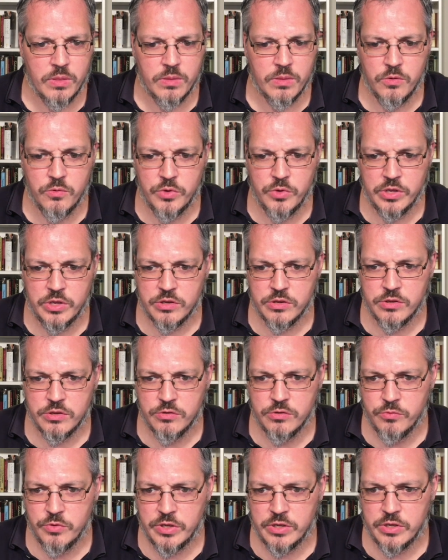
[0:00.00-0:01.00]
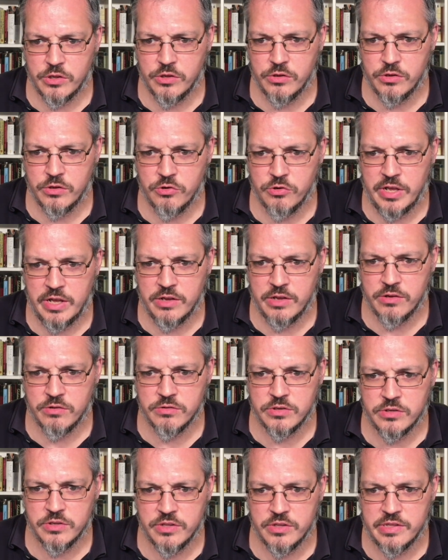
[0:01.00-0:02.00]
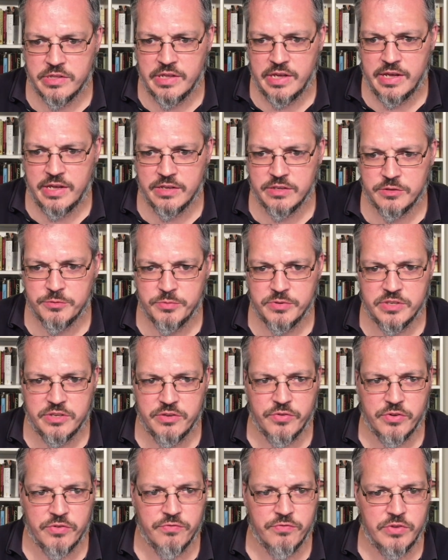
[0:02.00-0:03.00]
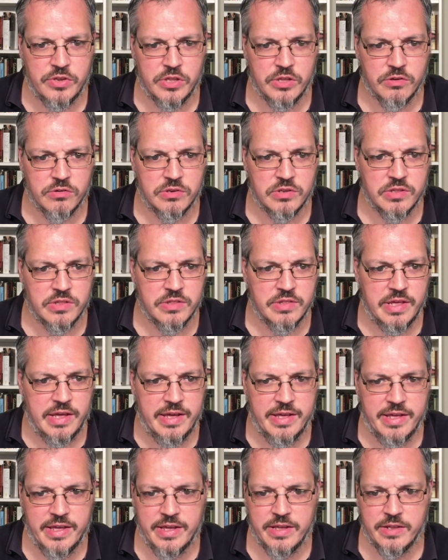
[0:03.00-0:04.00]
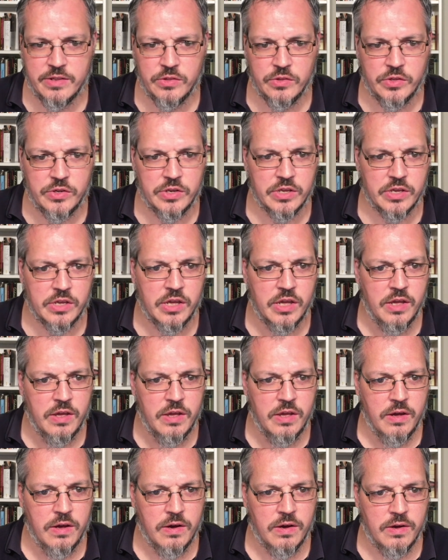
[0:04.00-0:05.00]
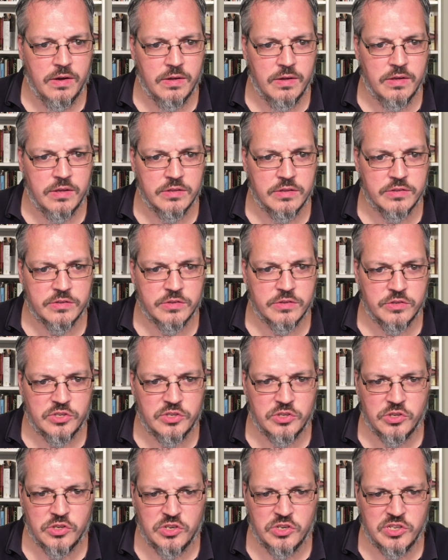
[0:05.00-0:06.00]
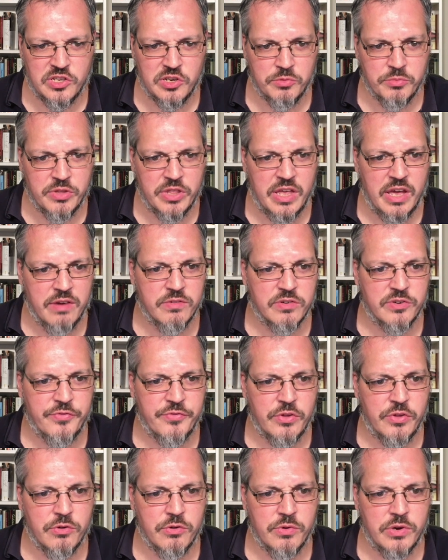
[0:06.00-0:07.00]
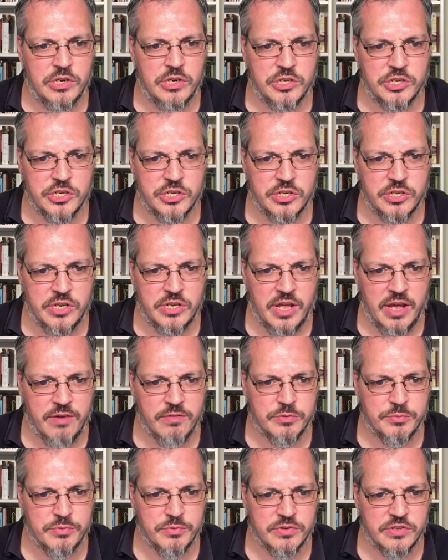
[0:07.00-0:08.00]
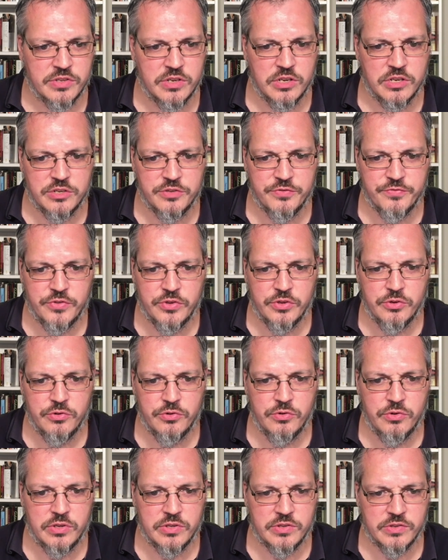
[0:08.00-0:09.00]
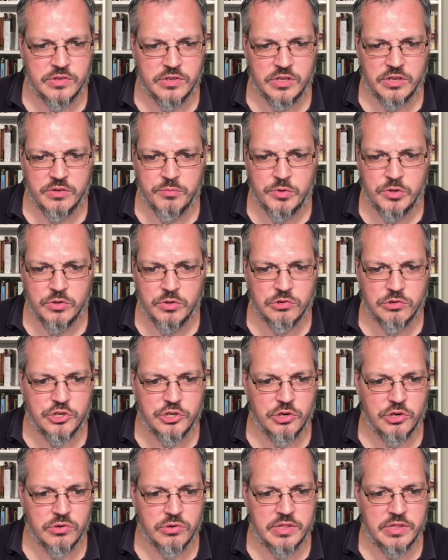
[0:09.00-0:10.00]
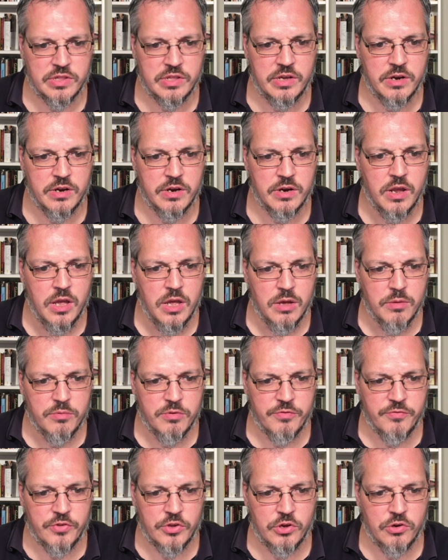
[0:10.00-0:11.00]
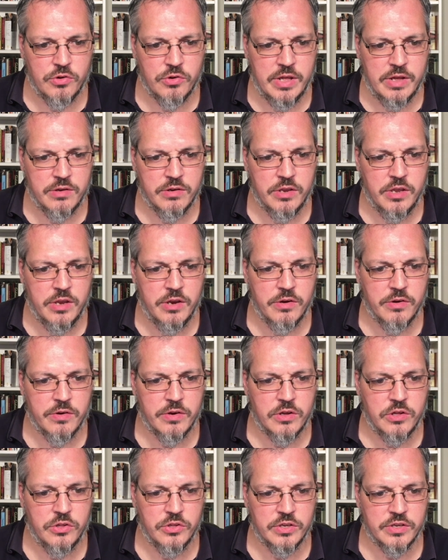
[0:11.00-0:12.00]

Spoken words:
we can go down to that specific video, to that analytic. It's going to tell me the average view duration, average percentage viewed. It's going to give me a little chart there. But if you go down here and click